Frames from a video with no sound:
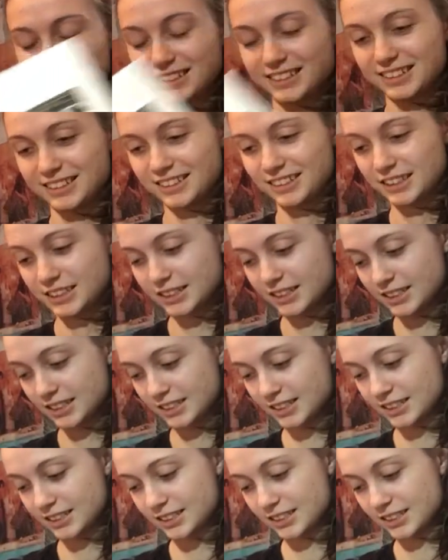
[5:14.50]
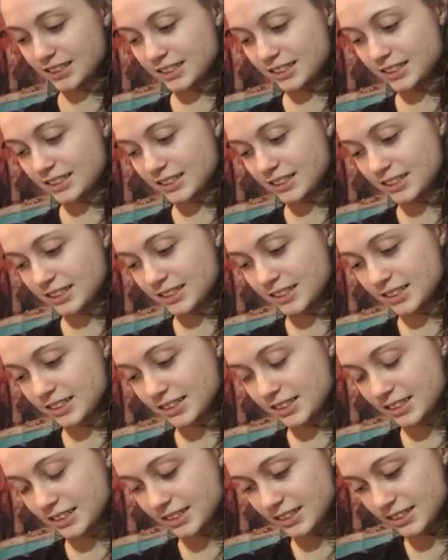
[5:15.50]

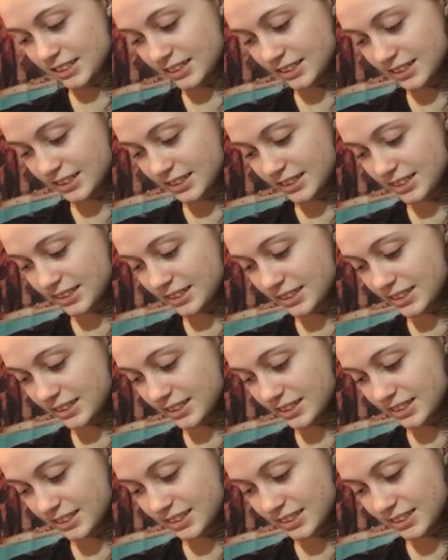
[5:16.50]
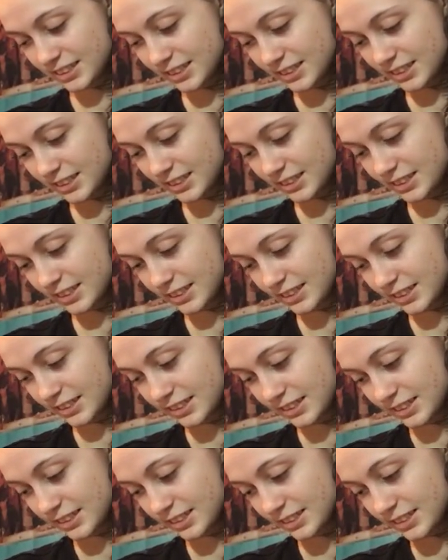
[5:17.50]

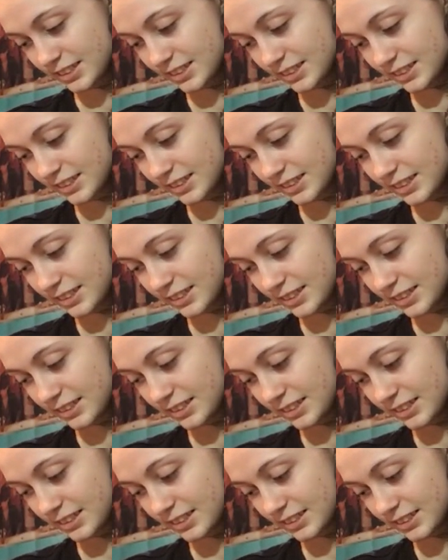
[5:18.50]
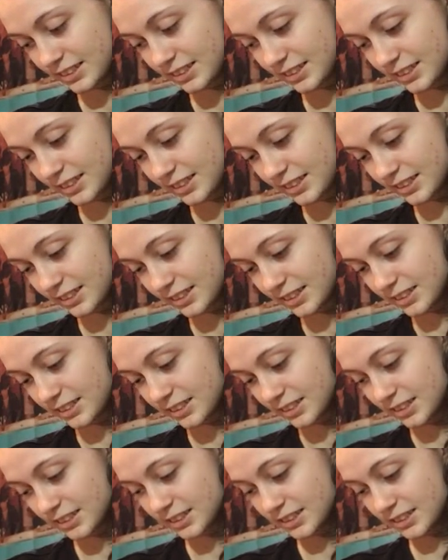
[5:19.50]
Nothing is said.